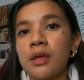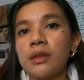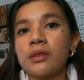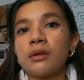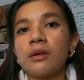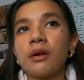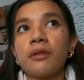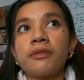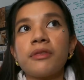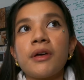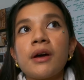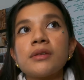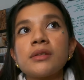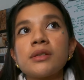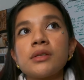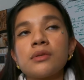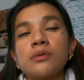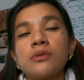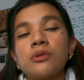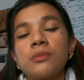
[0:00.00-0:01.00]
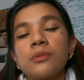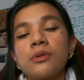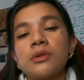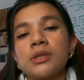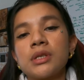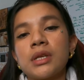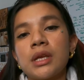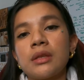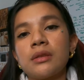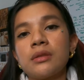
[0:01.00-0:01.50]
There are thousands of
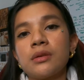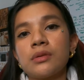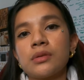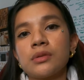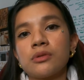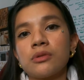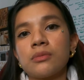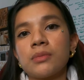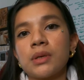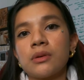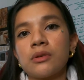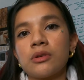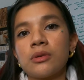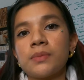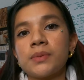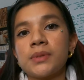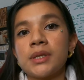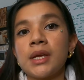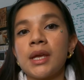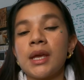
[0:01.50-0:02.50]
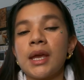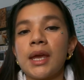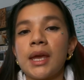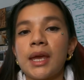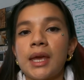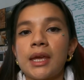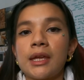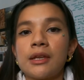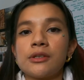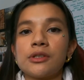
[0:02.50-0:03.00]
groomers in those grooming groups,
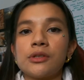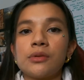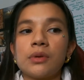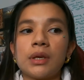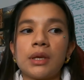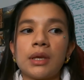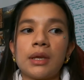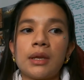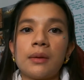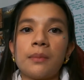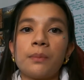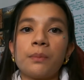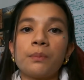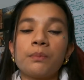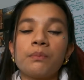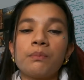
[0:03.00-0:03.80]
and you can